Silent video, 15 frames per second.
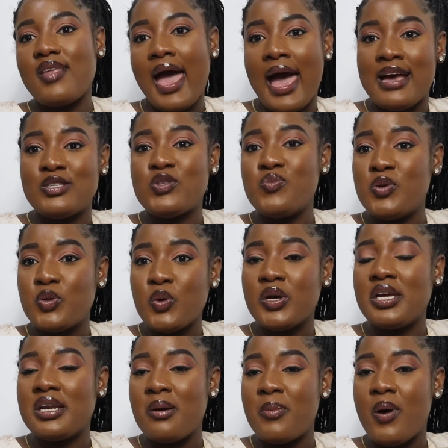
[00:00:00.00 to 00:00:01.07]
us to be
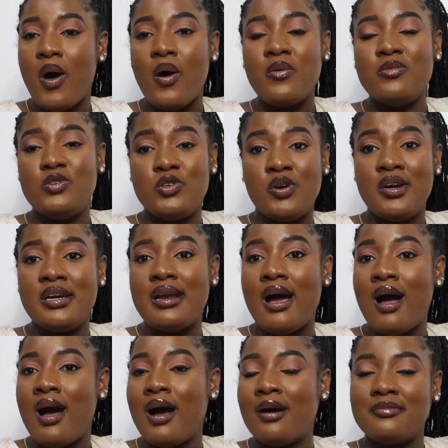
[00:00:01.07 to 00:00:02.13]
talking about during
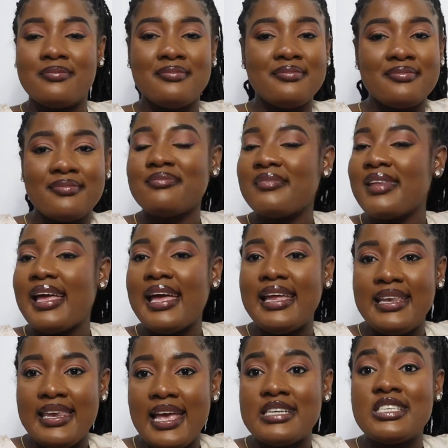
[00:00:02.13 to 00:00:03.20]
our
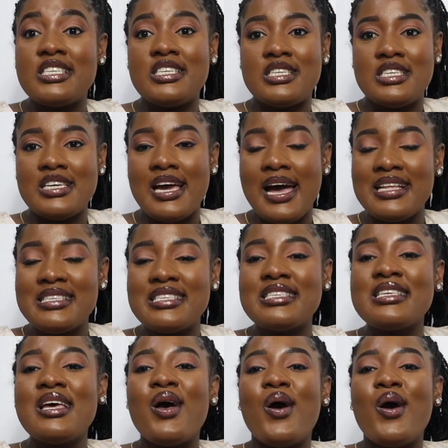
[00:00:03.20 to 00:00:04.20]
next chit chats.